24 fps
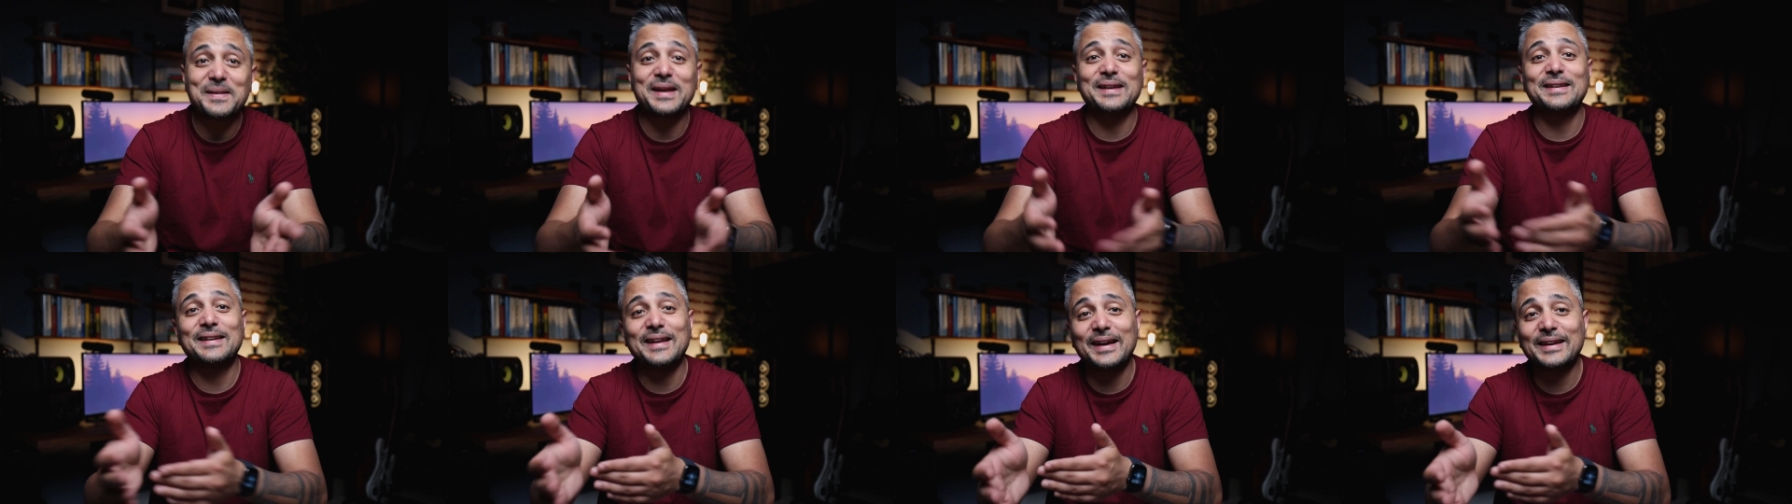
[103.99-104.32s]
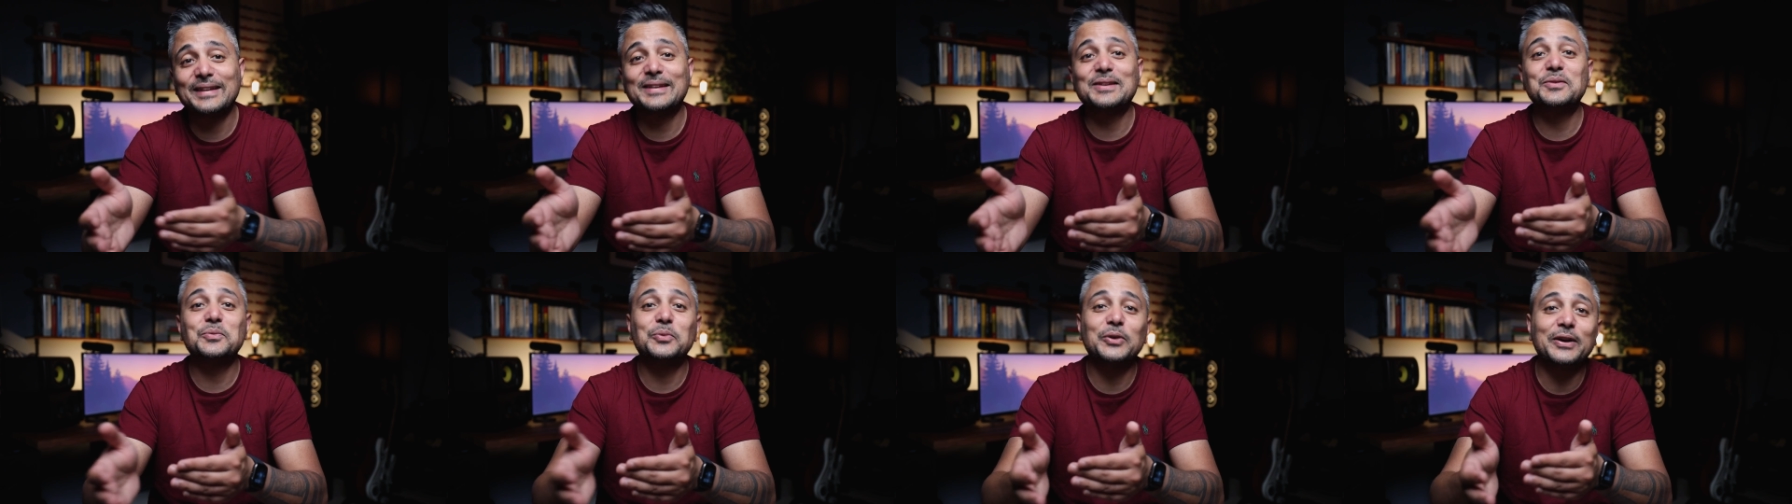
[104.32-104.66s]
and
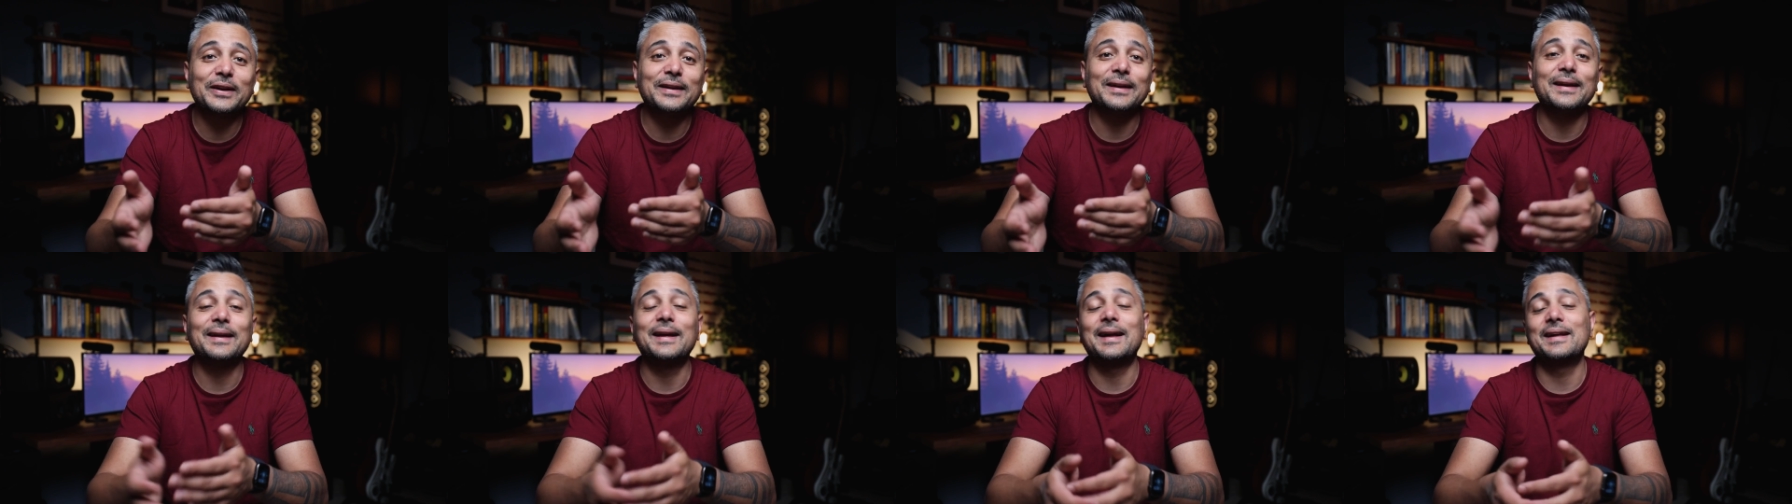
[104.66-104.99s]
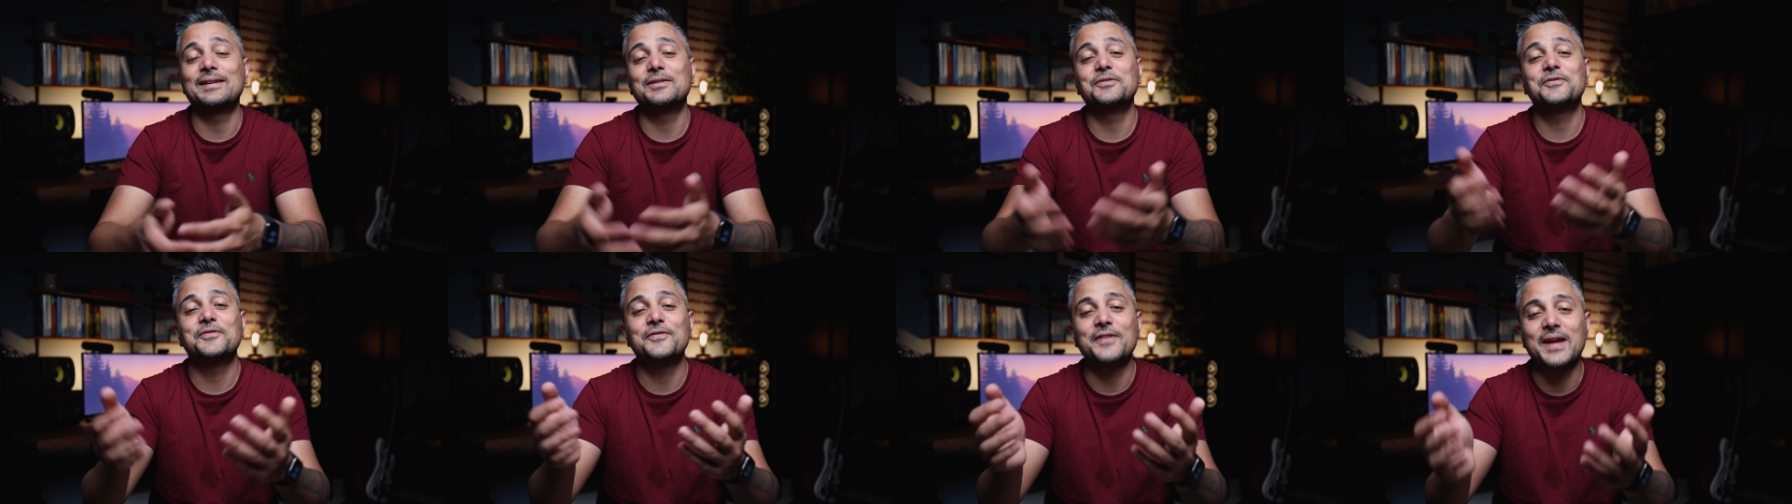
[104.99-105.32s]
likely working
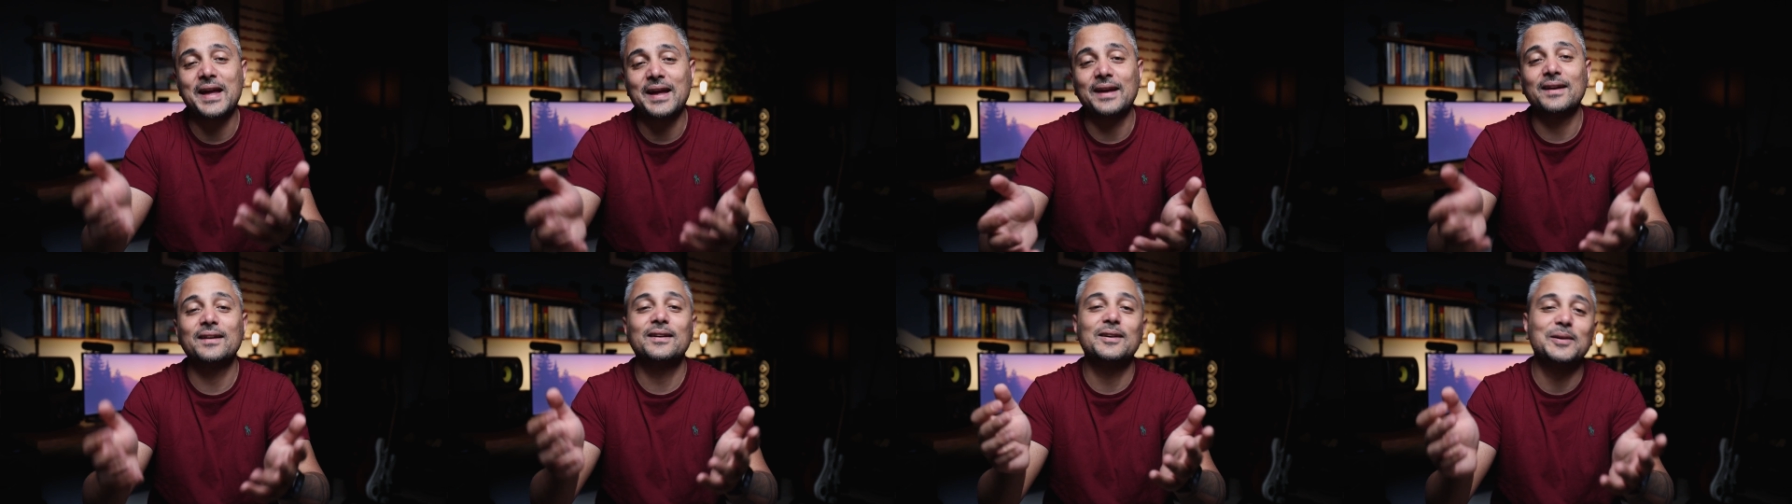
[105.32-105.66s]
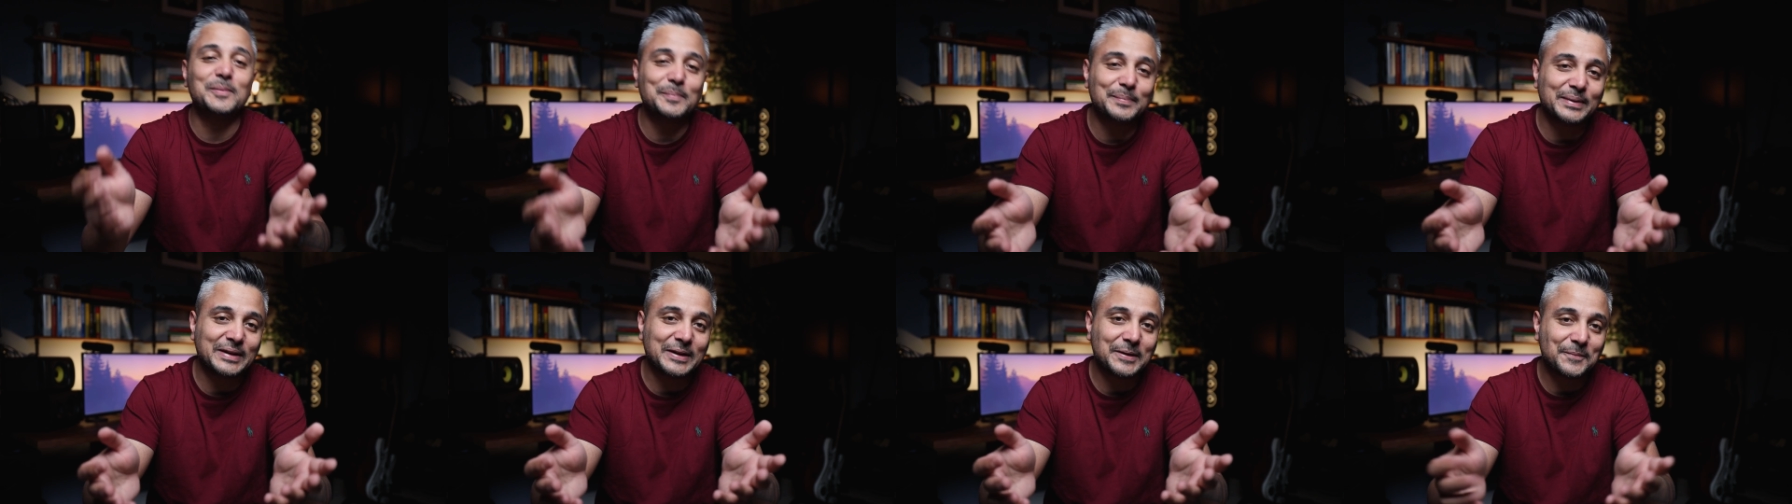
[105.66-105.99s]
at a FANG
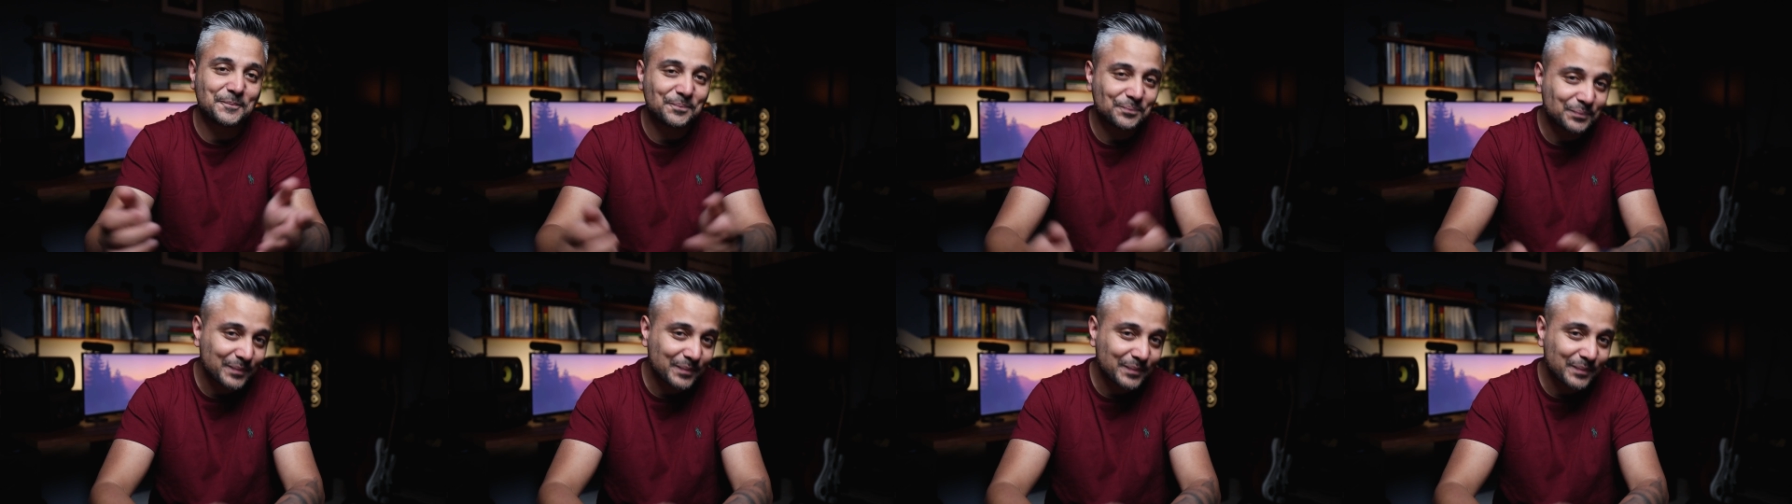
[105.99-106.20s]
company.